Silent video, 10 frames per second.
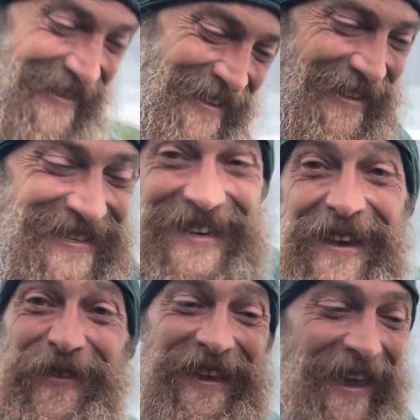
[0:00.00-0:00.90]
that's the
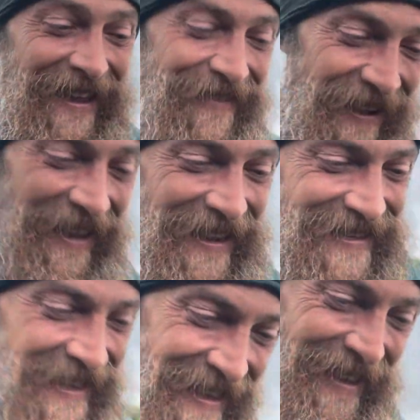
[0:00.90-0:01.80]
name of the game, I guess.
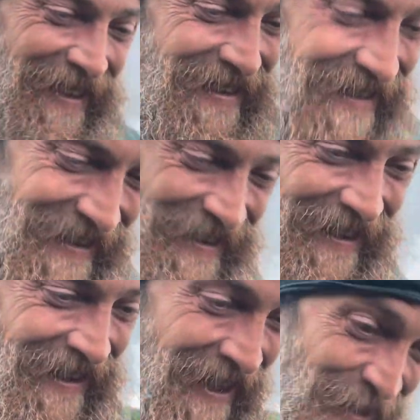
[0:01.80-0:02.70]

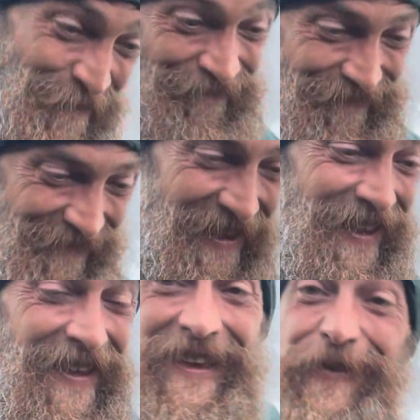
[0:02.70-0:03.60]
And yeah,
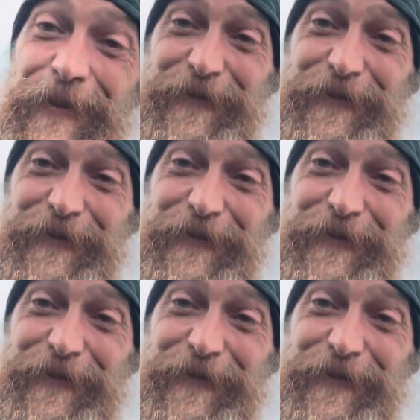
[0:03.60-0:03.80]
real